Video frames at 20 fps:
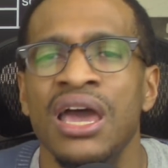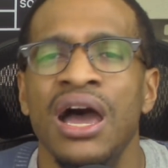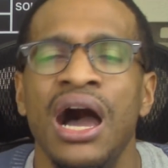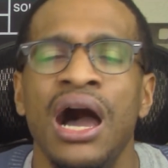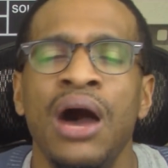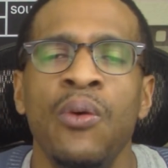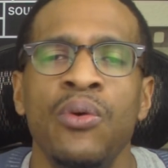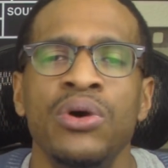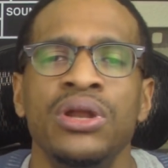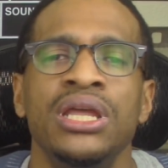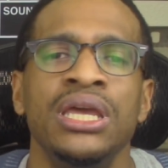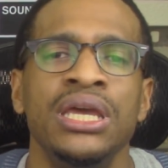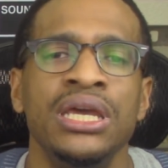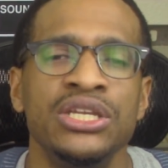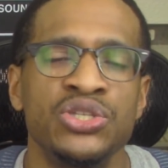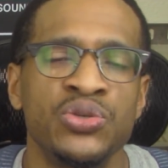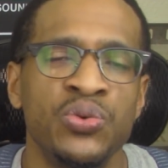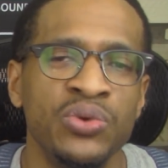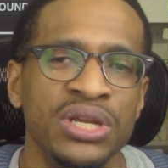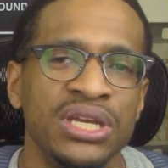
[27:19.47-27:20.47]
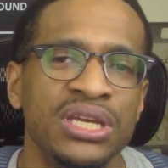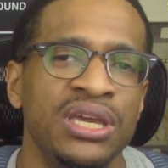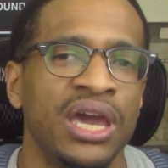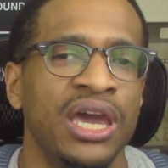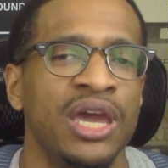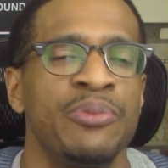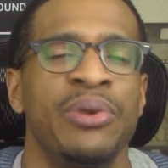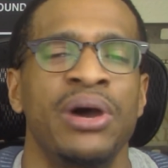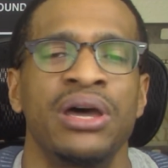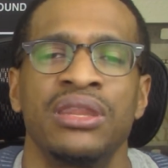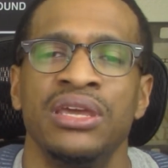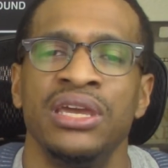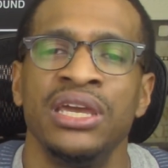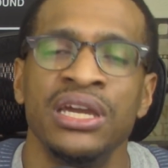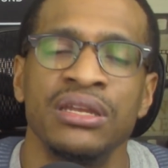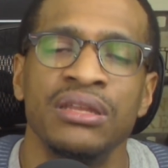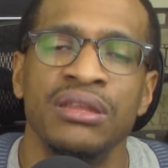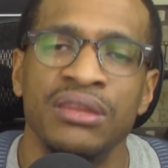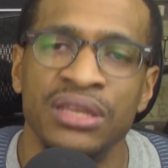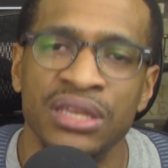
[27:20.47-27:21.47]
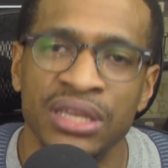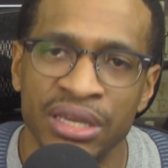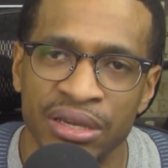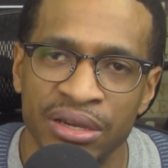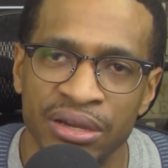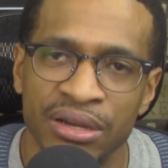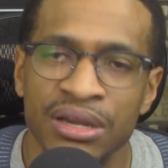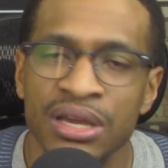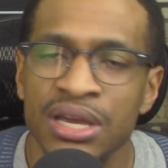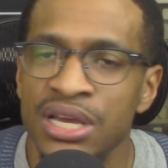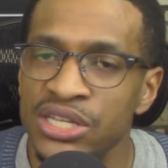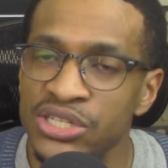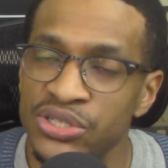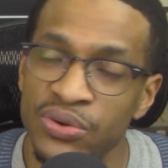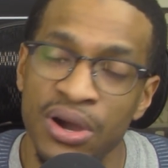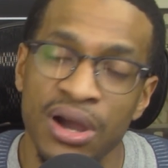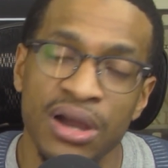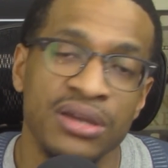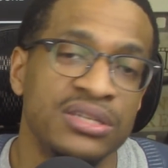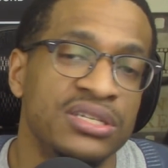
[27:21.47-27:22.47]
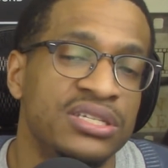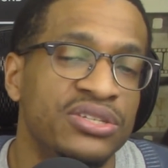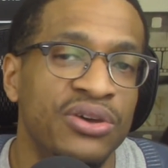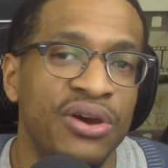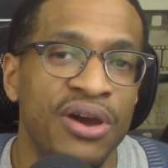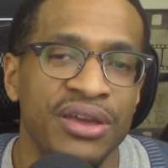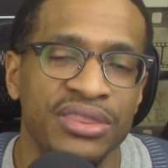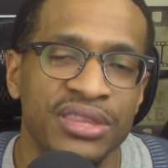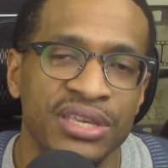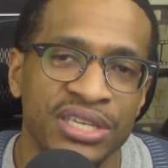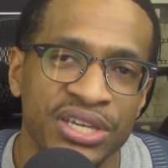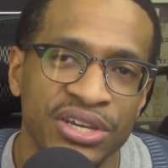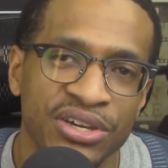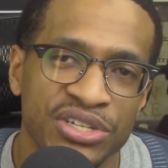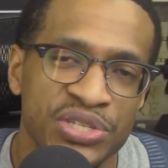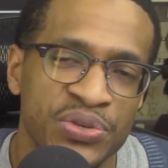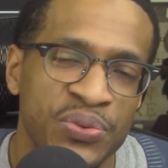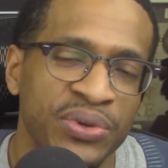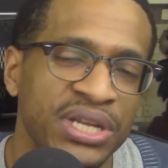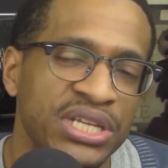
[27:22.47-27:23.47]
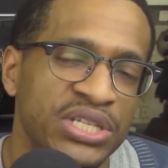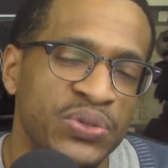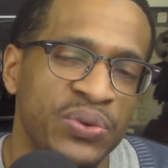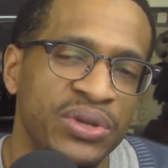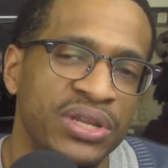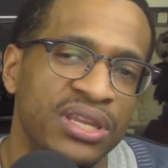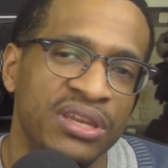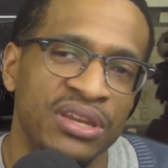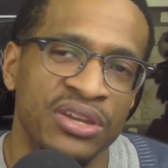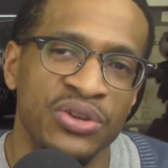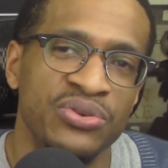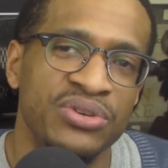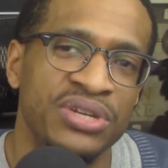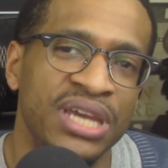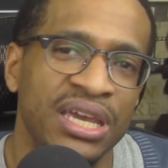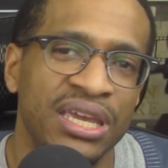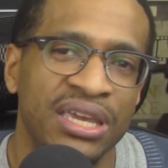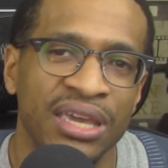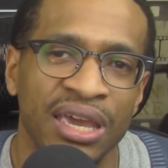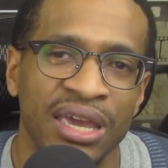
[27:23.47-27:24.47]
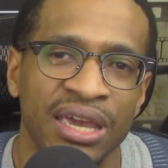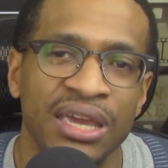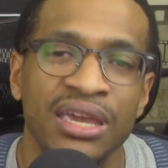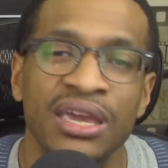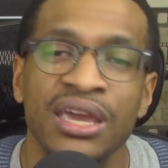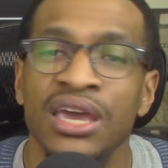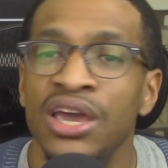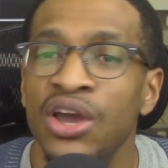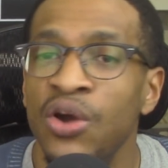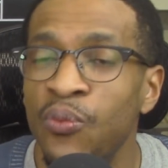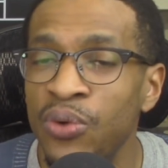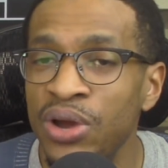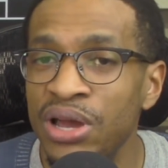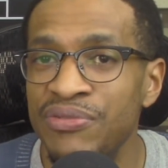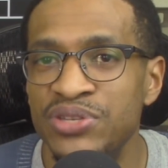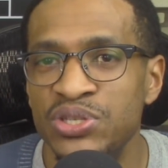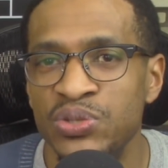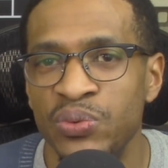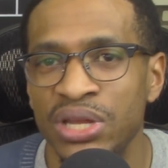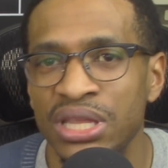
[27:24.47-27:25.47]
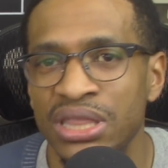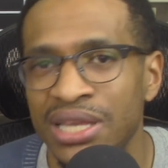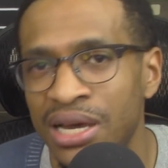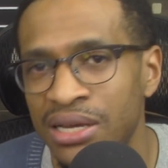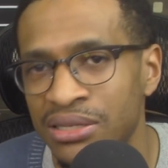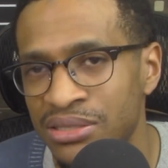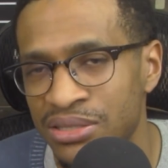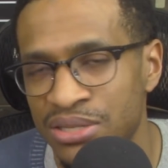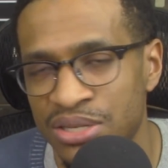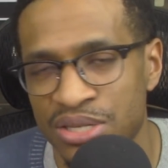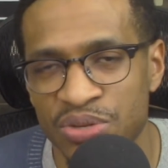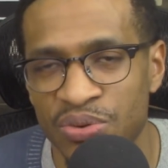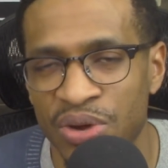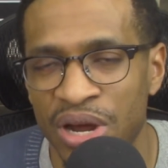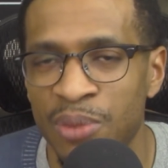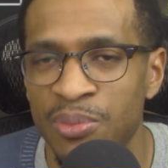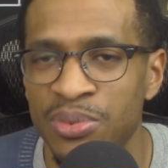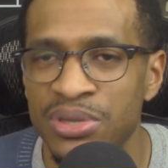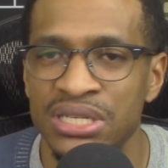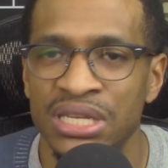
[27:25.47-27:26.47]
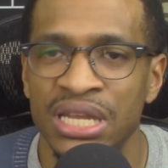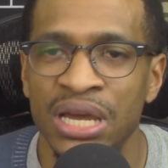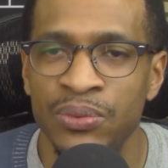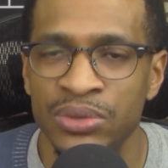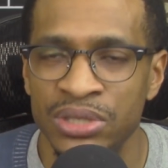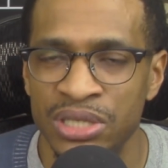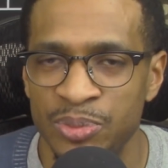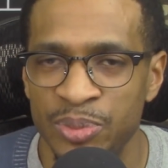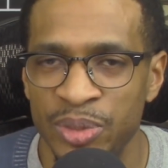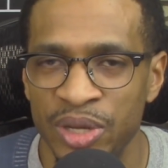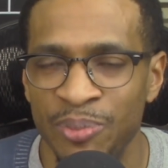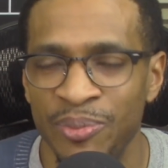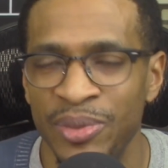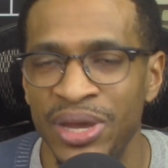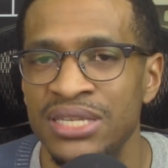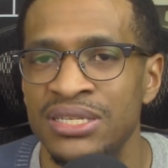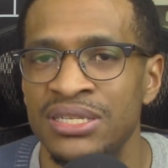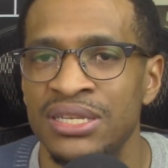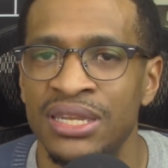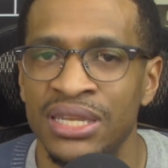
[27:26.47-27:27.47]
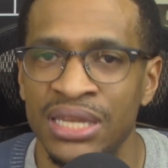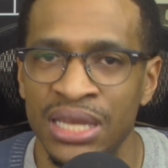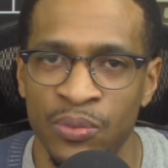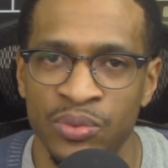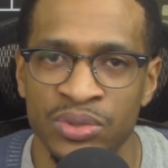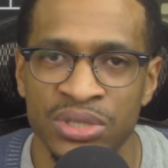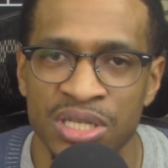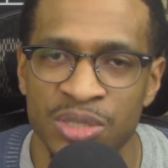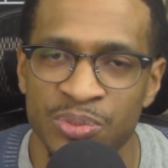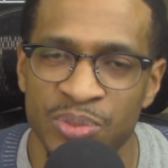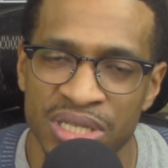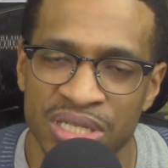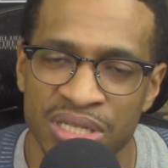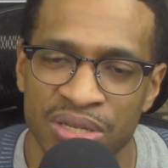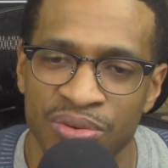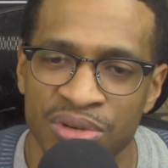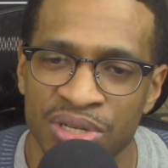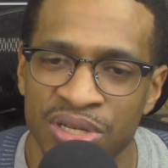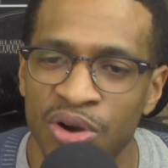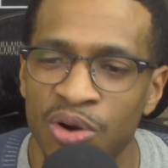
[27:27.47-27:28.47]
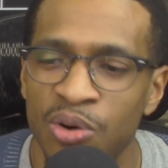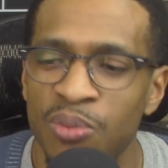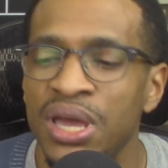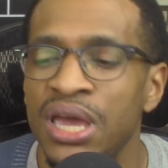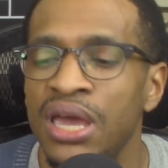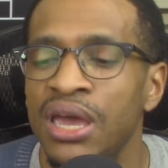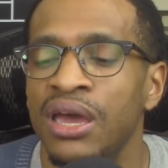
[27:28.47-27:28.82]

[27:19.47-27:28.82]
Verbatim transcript: I want to hit twenty K by the end of the year, so I can start the year twenty twenty, the new decade, with twenty thousand subscribers. That would just be amazing, and that would just be so dope.